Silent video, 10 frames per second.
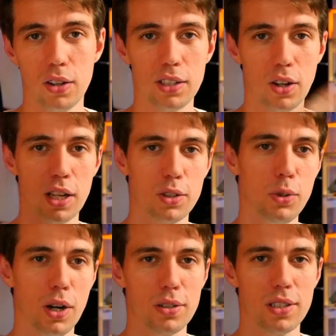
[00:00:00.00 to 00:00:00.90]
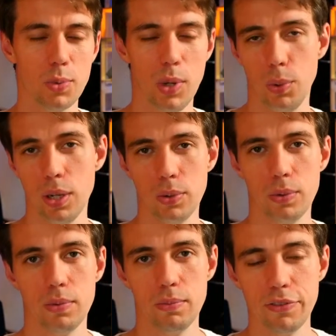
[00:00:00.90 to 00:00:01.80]
Now there are 2 houses where
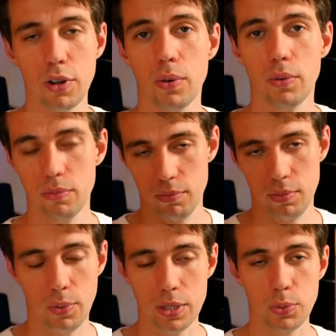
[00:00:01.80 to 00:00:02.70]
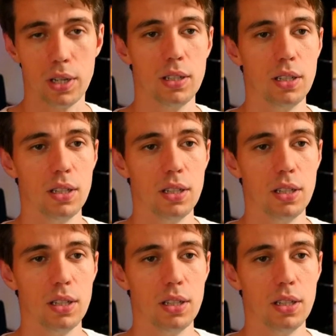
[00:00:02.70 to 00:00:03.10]
before there was one.